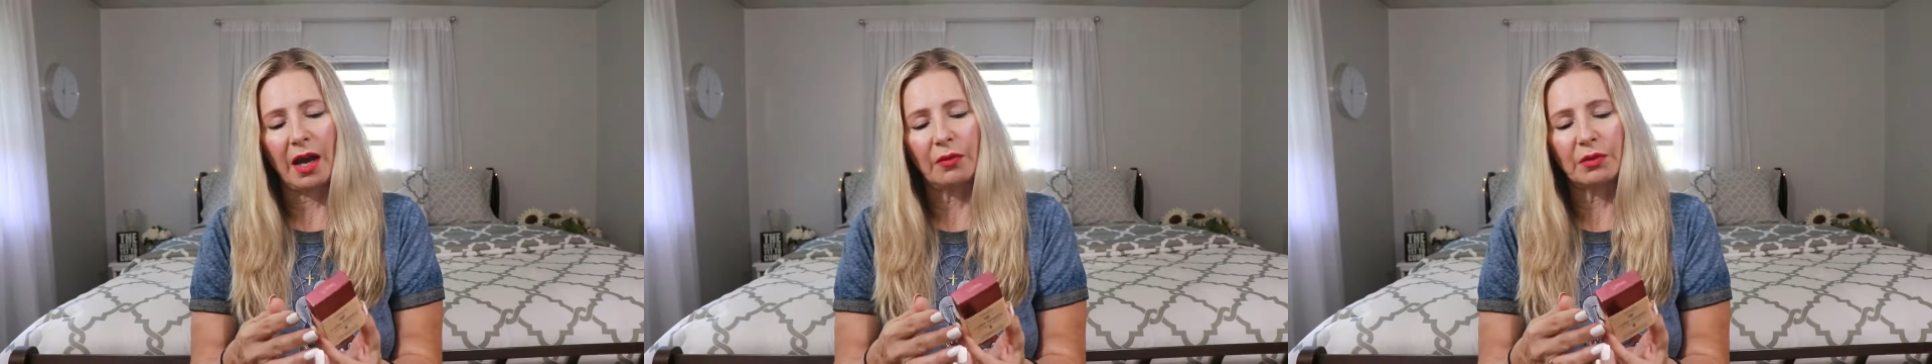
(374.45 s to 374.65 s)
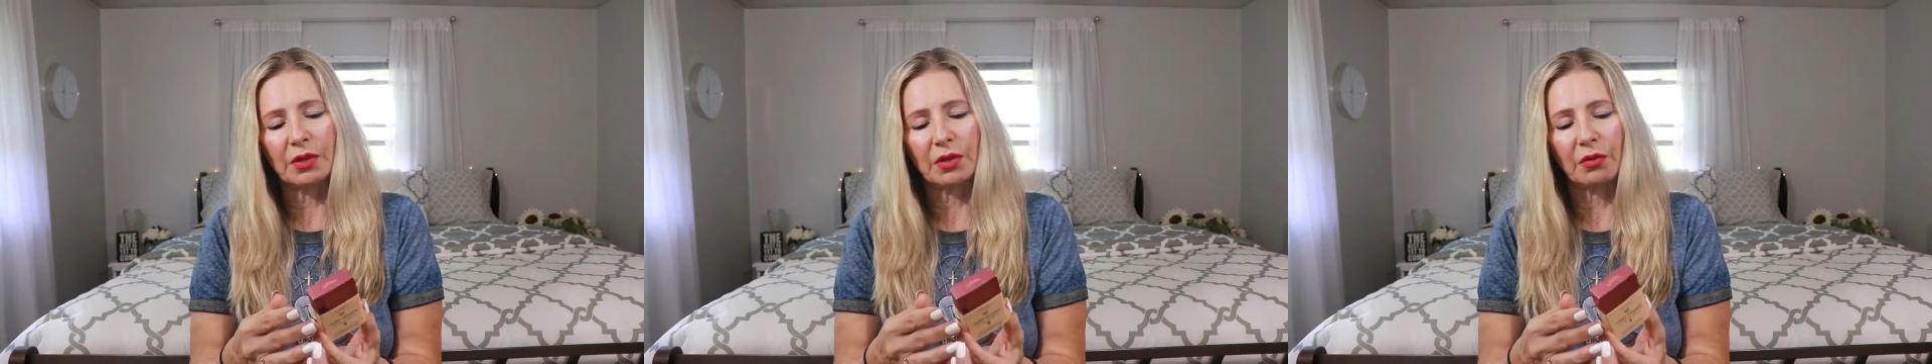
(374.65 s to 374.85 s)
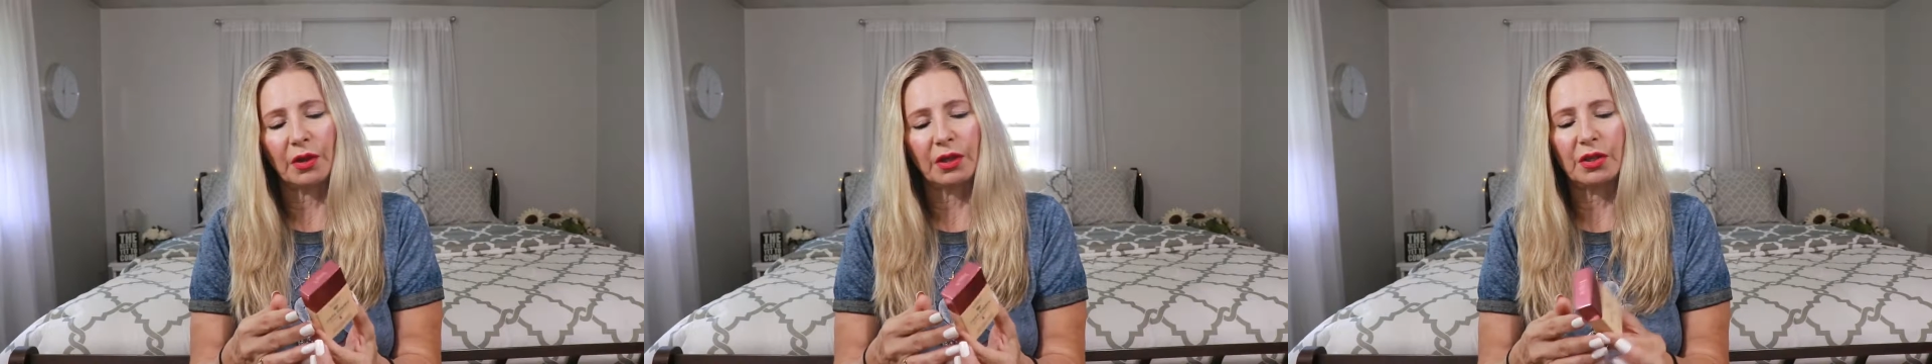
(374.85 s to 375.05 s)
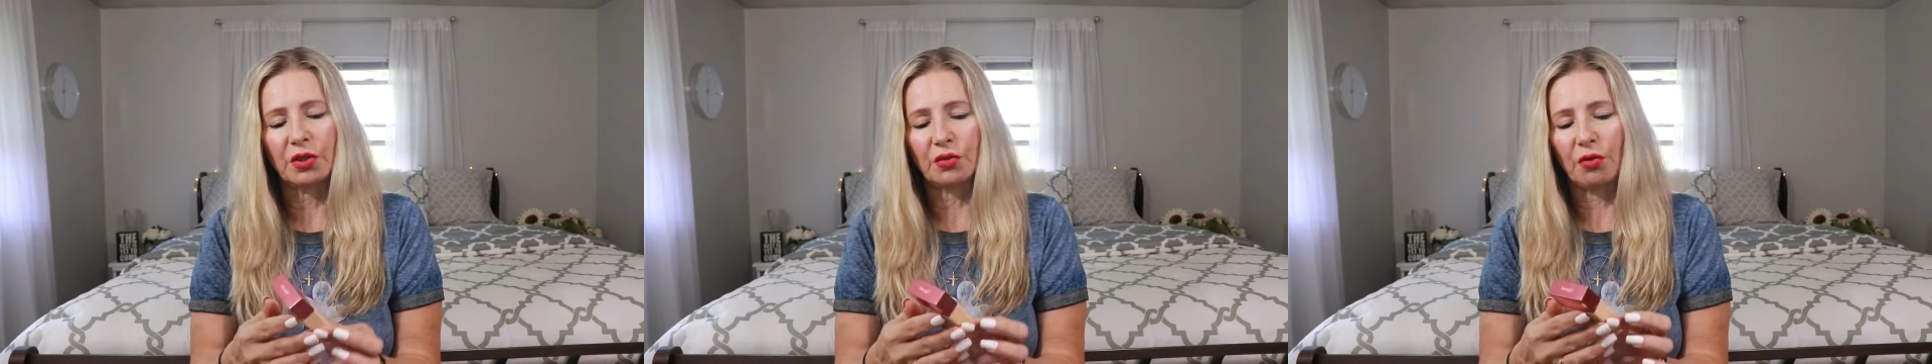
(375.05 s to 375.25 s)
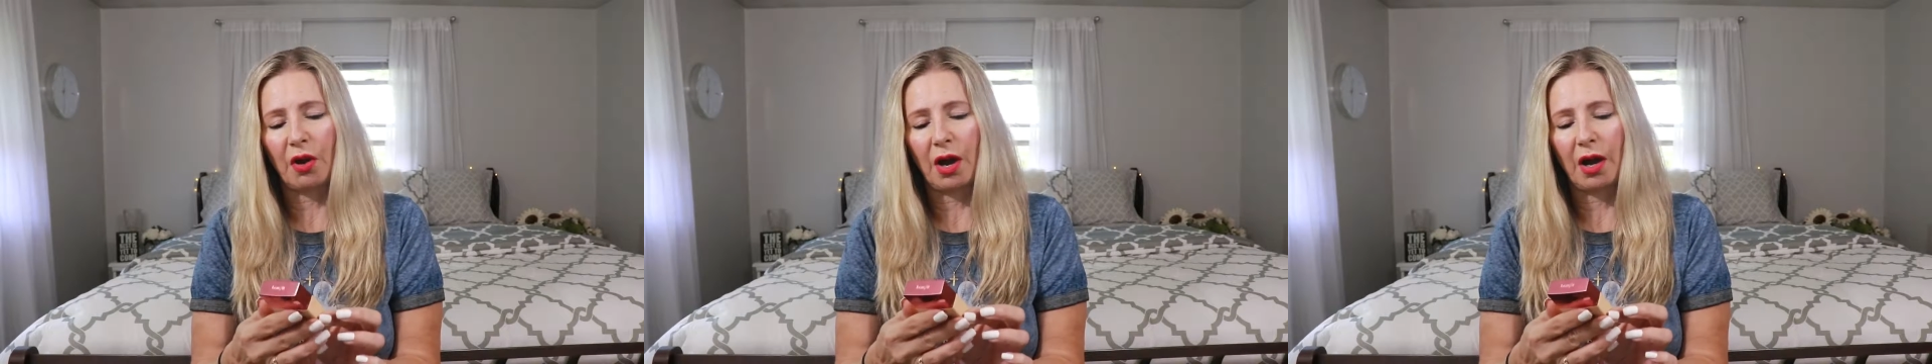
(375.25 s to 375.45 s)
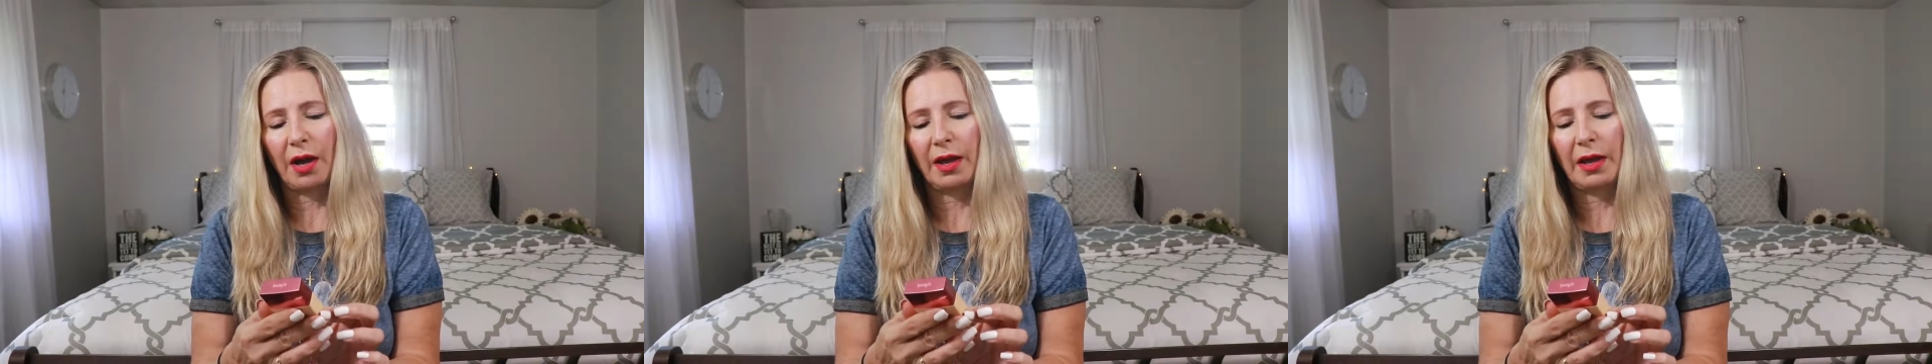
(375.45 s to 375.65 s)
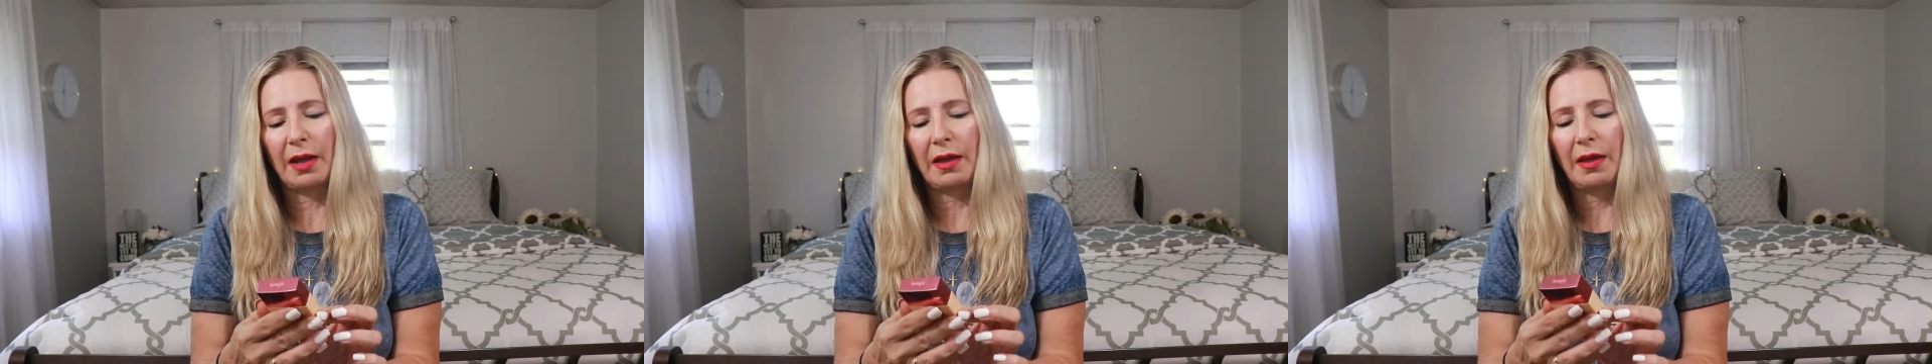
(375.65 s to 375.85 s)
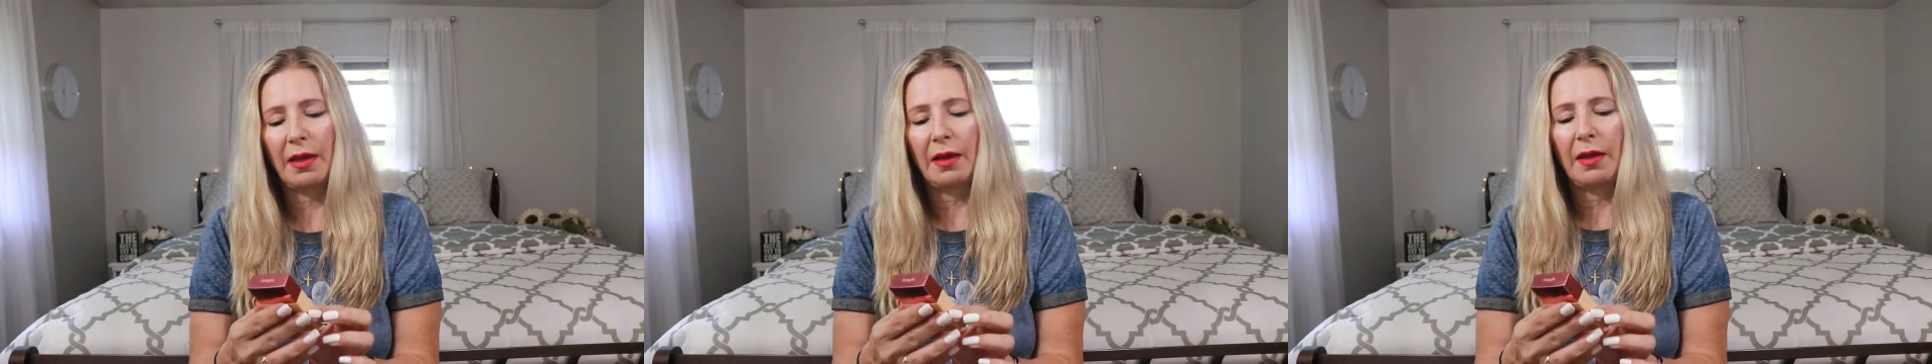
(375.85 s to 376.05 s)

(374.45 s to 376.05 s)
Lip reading: I was going to try